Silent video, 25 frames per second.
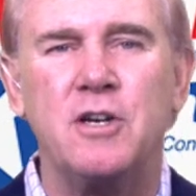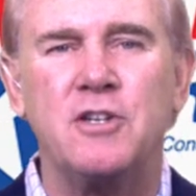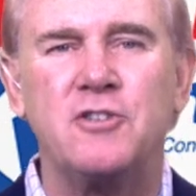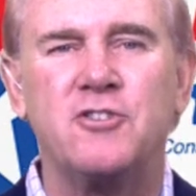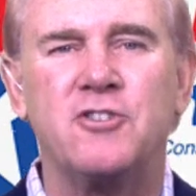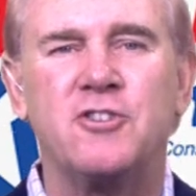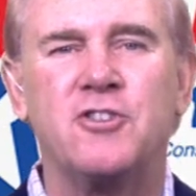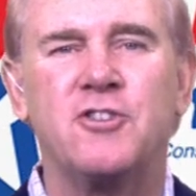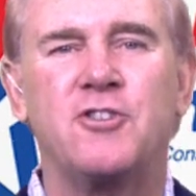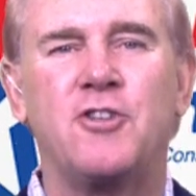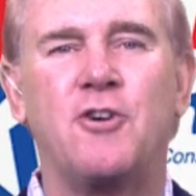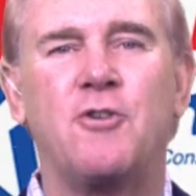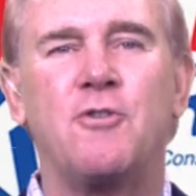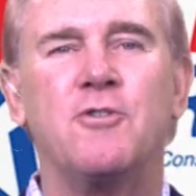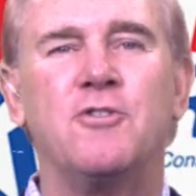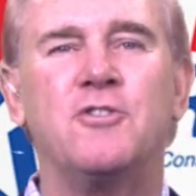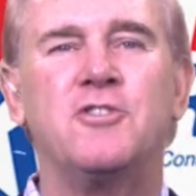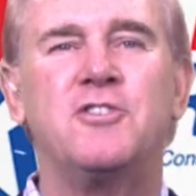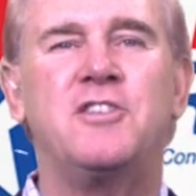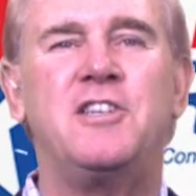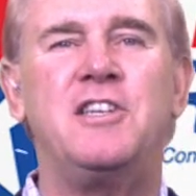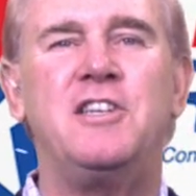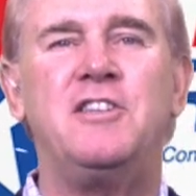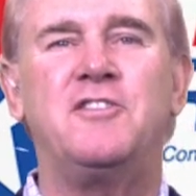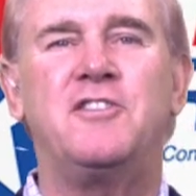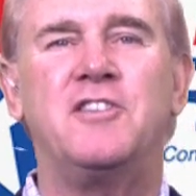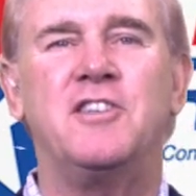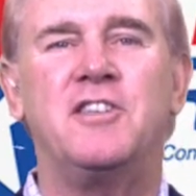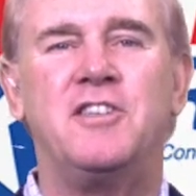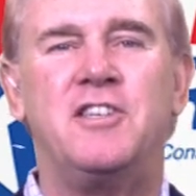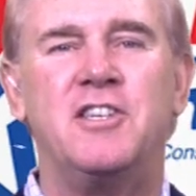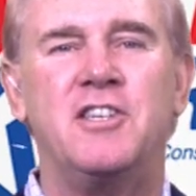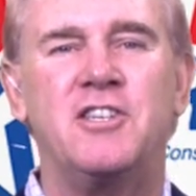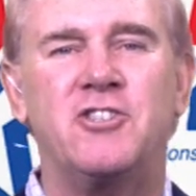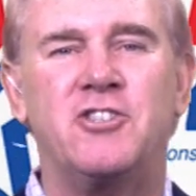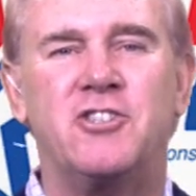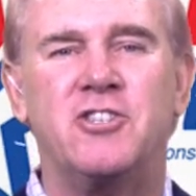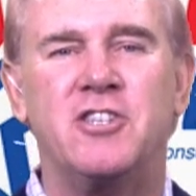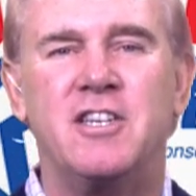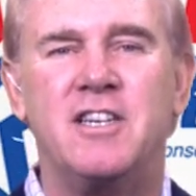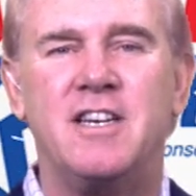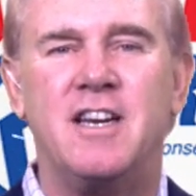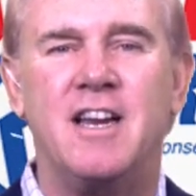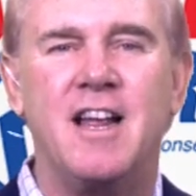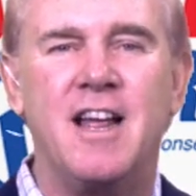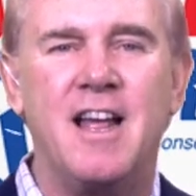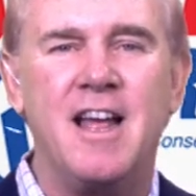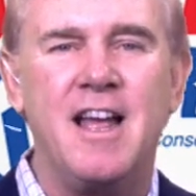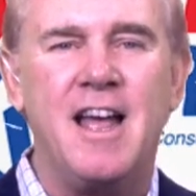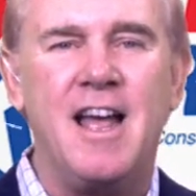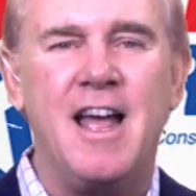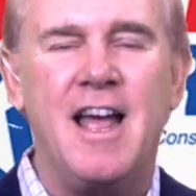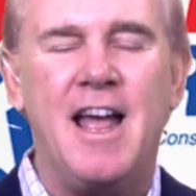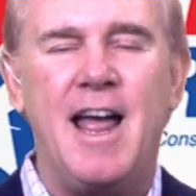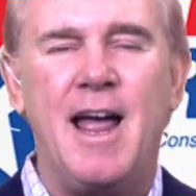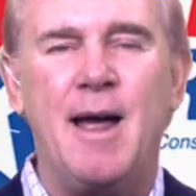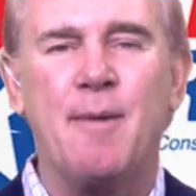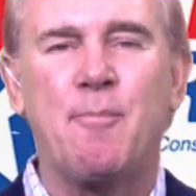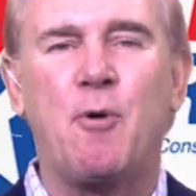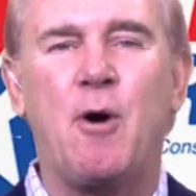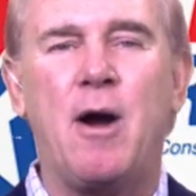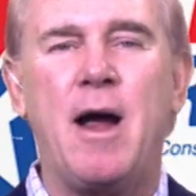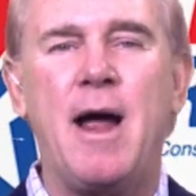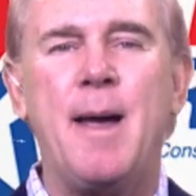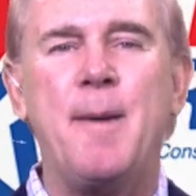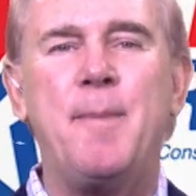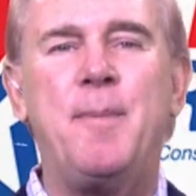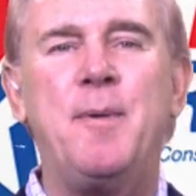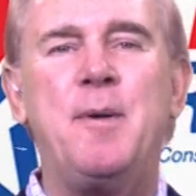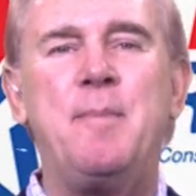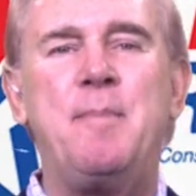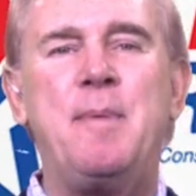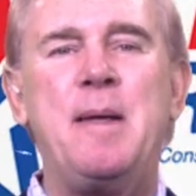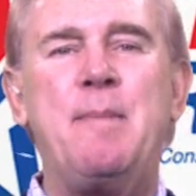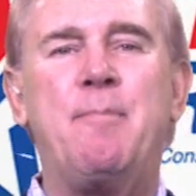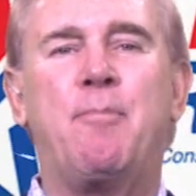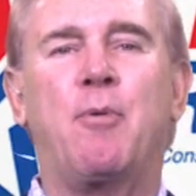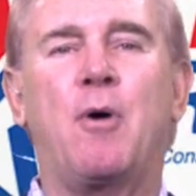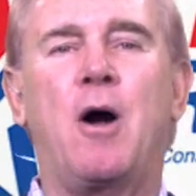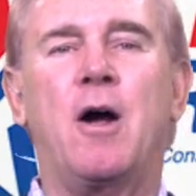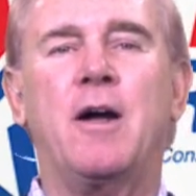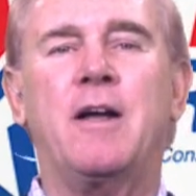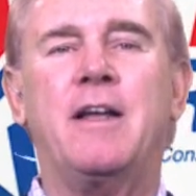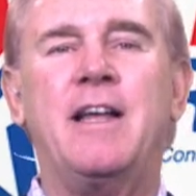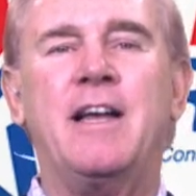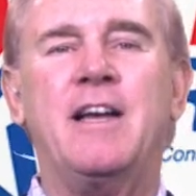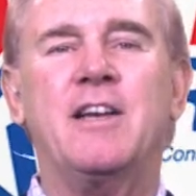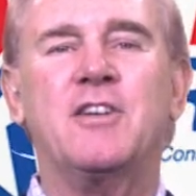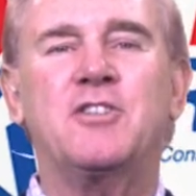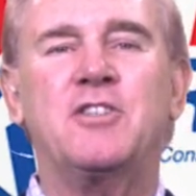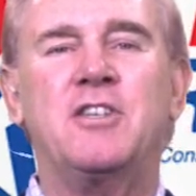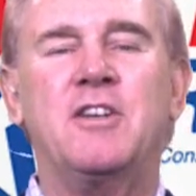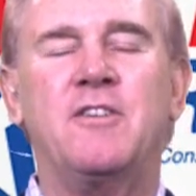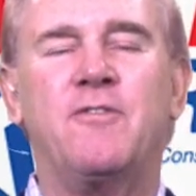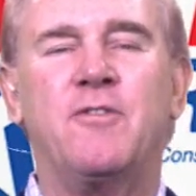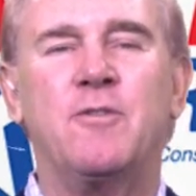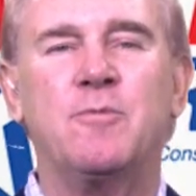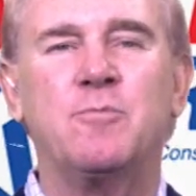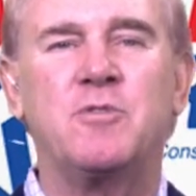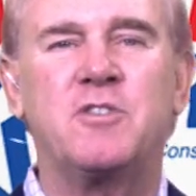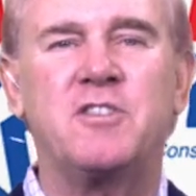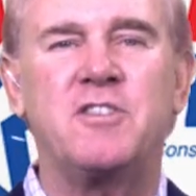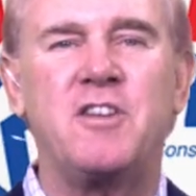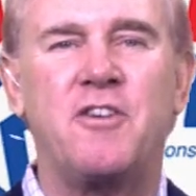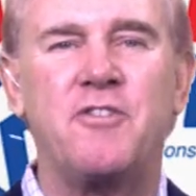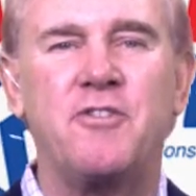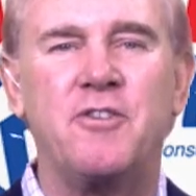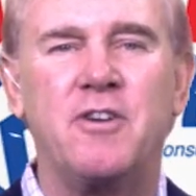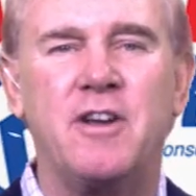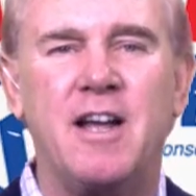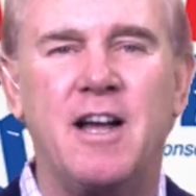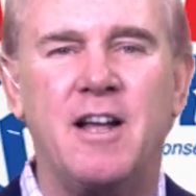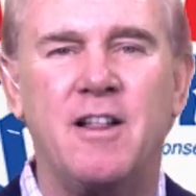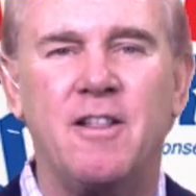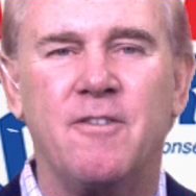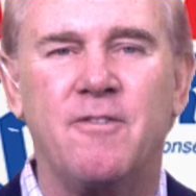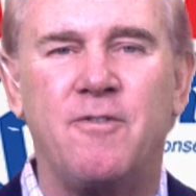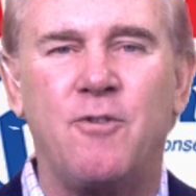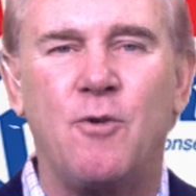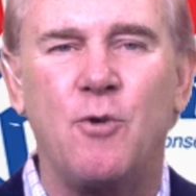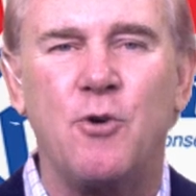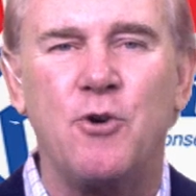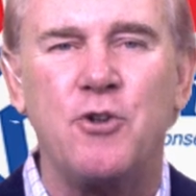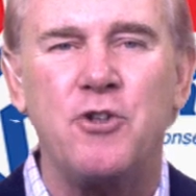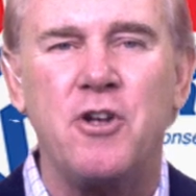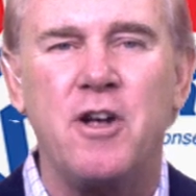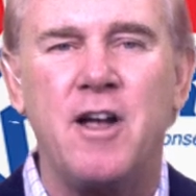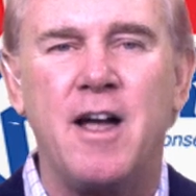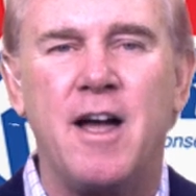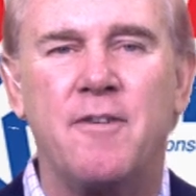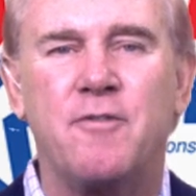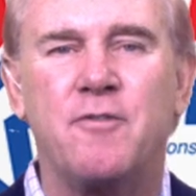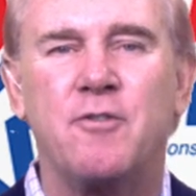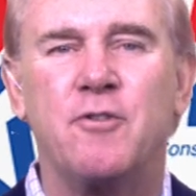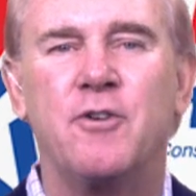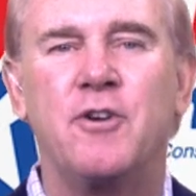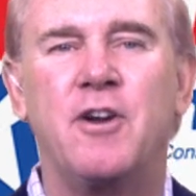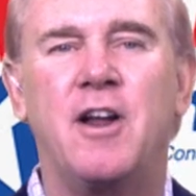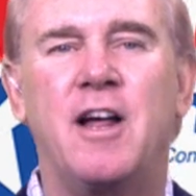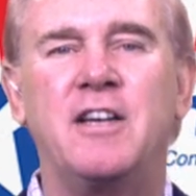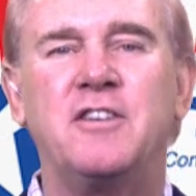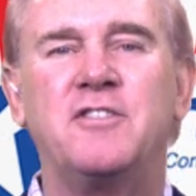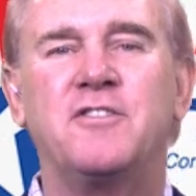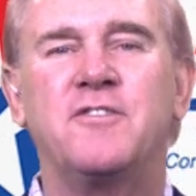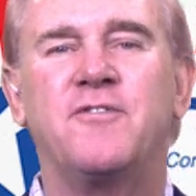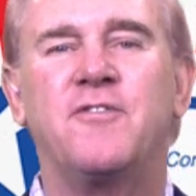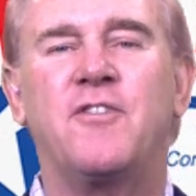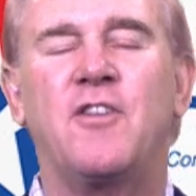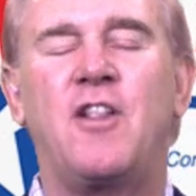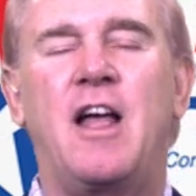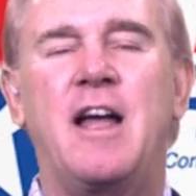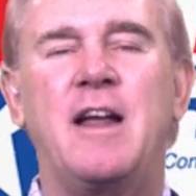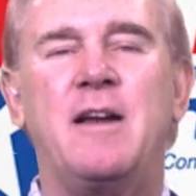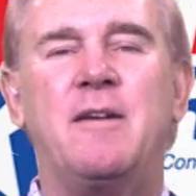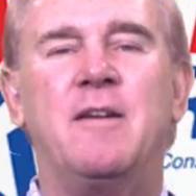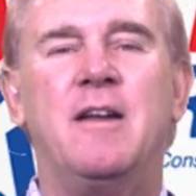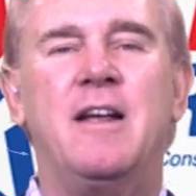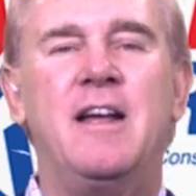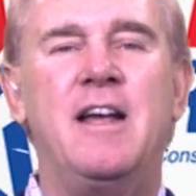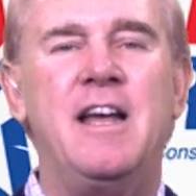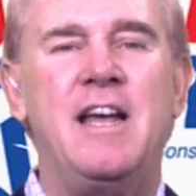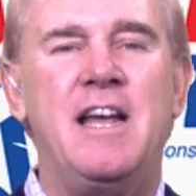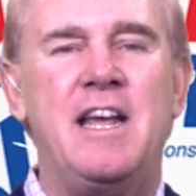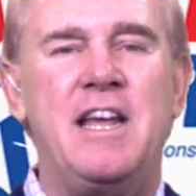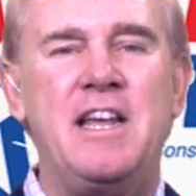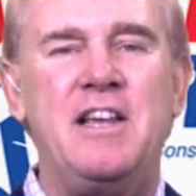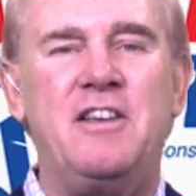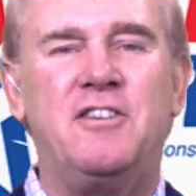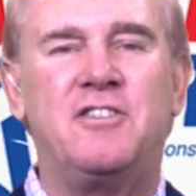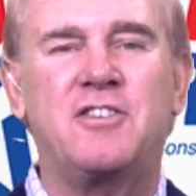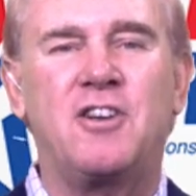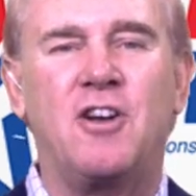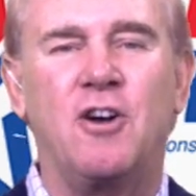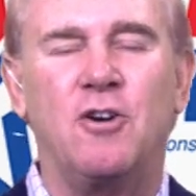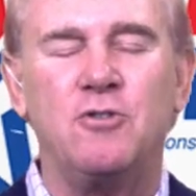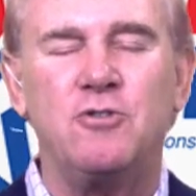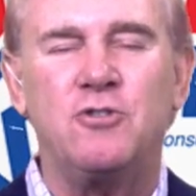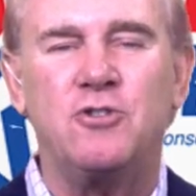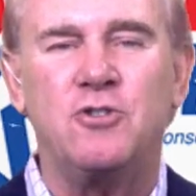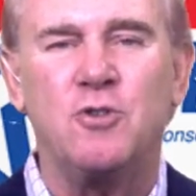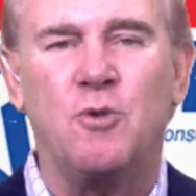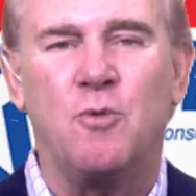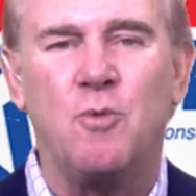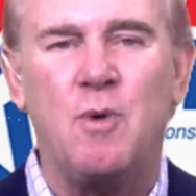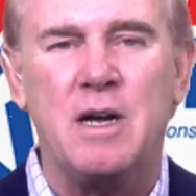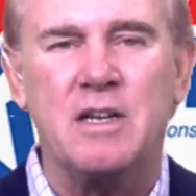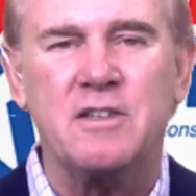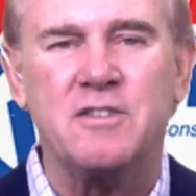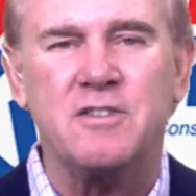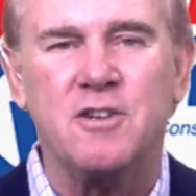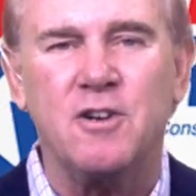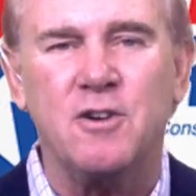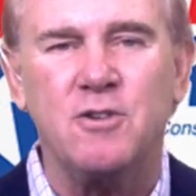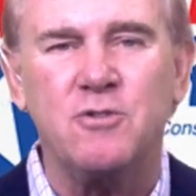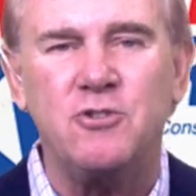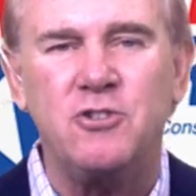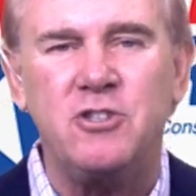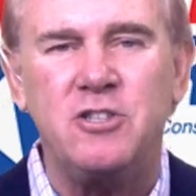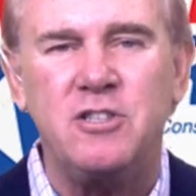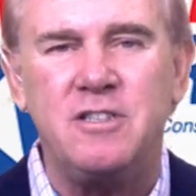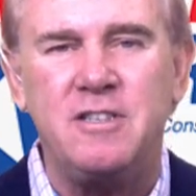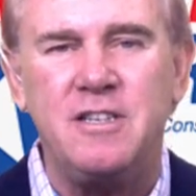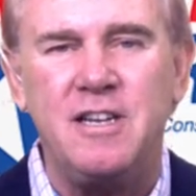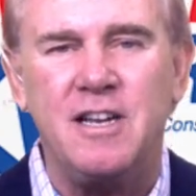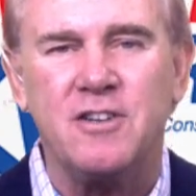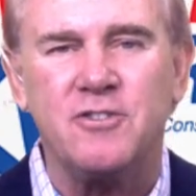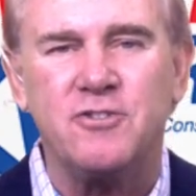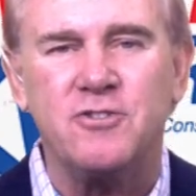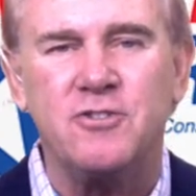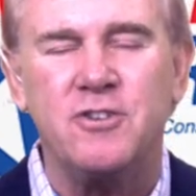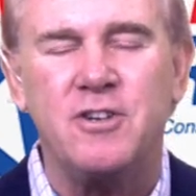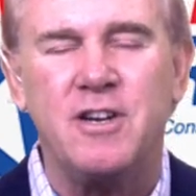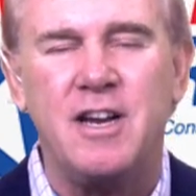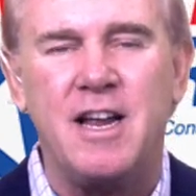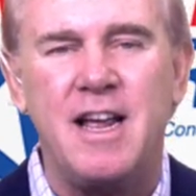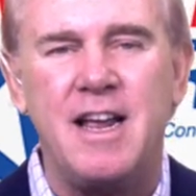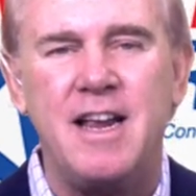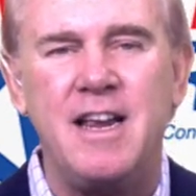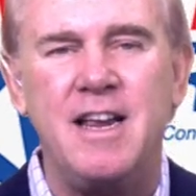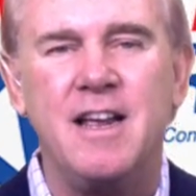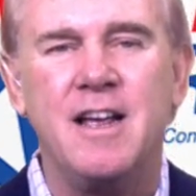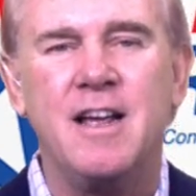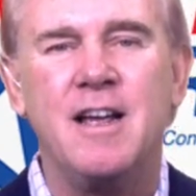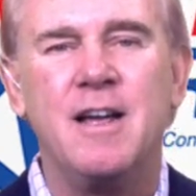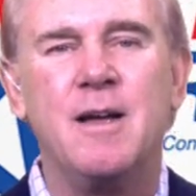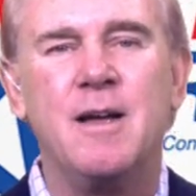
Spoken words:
It's Thursday's edition, and we're happy to be broadcasting from Southern California after a nice flight East Coast to West Coast yesterday.